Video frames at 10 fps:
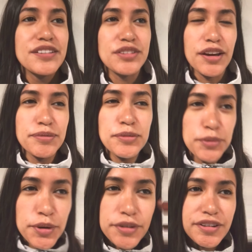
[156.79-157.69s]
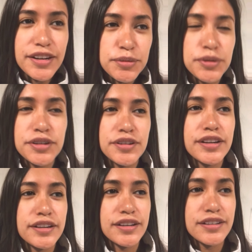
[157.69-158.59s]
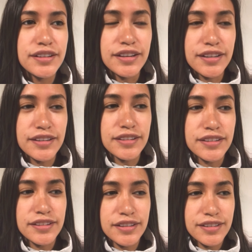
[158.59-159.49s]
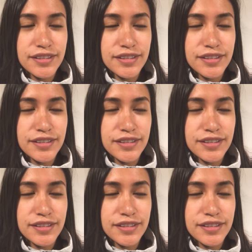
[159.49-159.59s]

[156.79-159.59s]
So I've been worried, and